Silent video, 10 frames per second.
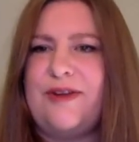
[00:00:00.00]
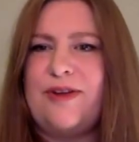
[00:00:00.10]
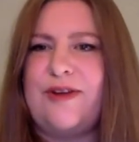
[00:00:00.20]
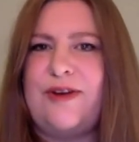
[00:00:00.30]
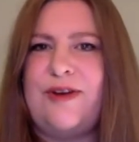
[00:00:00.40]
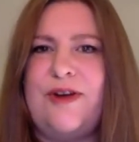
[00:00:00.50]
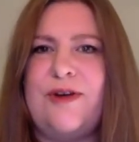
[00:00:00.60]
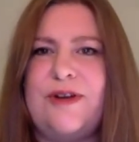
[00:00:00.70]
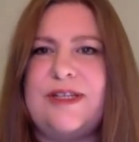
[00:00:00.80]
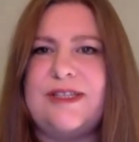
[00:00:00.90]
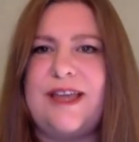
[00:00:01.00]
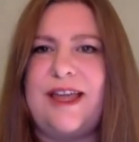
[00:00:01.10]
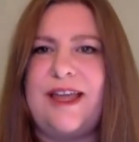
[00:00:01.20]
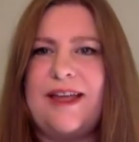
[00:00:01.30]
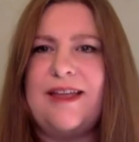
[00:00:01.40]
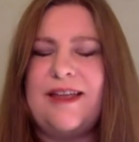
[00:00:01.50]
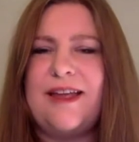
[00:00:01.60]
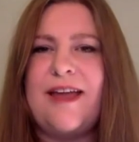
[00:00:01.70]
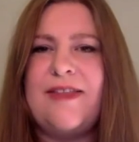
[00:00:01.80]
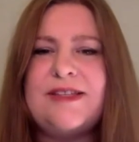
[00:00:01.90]
noticing,
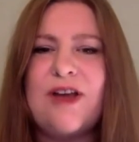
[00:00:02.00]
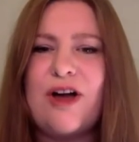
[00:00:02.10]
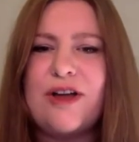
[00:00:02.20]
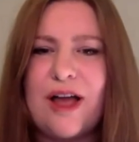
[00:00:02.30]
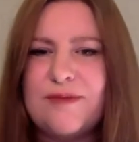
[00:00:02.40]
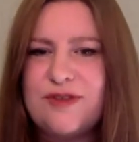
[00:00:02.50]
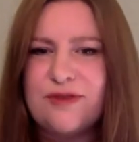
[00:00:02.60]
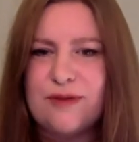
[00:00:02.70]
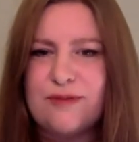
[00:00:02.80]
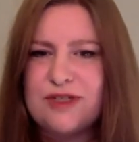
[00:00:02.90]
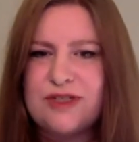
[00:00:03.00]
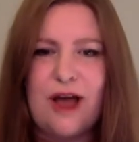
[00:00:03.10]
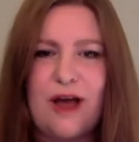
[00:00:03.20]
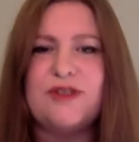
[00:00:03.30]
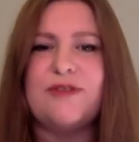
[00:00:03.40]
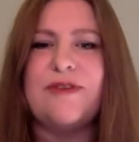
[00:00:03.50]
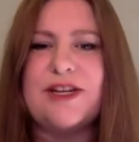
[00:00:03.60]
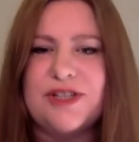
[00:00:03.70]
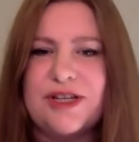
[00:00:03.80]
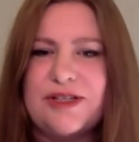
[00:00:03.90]
and this all comes from just
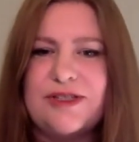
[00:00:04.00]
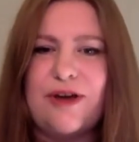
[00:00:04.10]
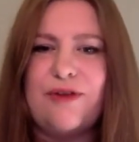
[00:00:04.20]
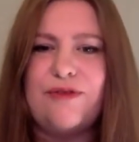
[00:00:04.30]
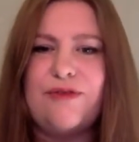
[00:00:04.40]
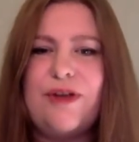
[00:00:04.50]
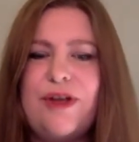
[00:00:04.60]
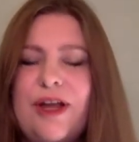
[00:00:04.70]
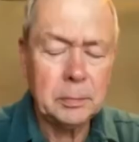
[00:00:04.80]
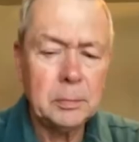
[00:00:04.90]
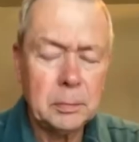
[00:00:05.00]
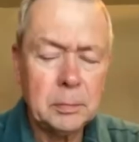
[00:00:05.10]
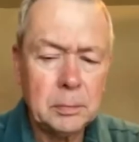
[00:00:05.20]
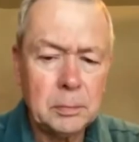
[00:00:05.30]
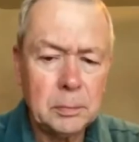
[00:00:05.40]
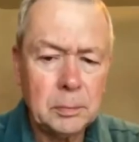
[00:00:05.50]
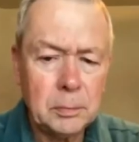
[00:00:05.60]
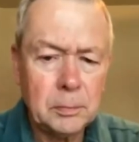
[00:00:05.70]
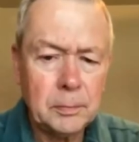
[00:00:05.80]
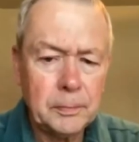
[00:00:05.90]
observations of kind of what people have been
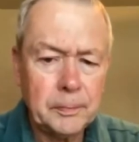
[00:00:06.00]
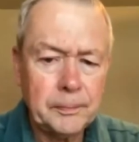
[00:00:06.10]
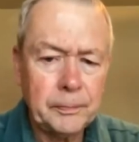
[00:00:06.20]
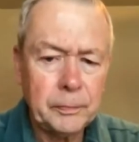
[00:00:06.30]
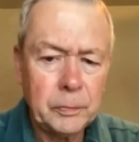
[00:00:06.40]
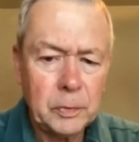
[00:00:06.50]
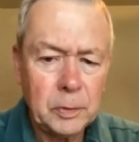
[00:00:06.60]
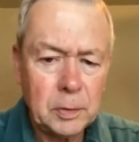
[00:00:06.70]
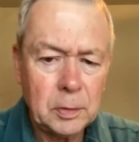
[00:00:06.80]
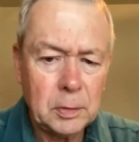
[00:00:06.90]
talking about, both on the